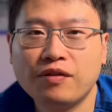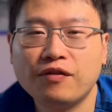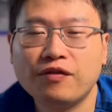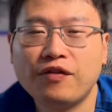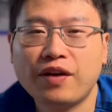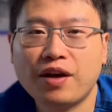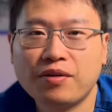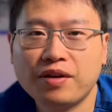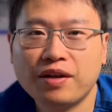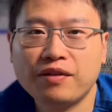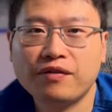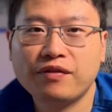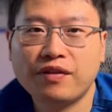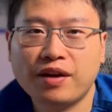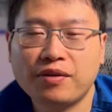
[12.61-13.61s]

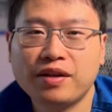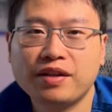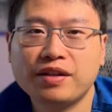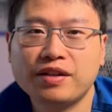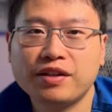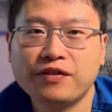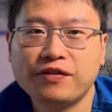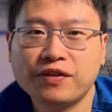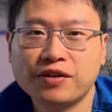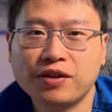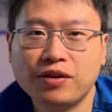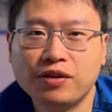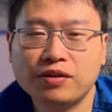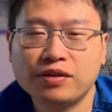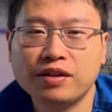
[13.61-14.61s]
very
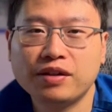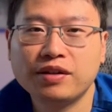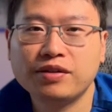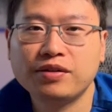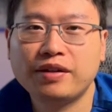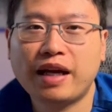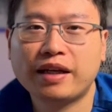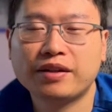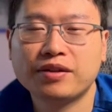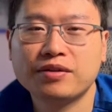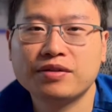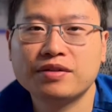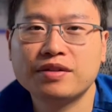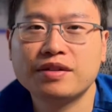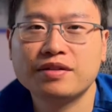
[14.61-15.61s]
difficult to
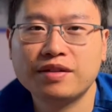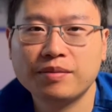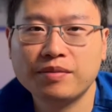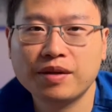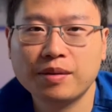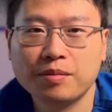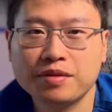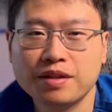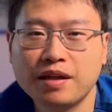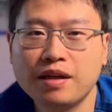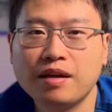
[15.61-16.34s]
diagnose symptoms,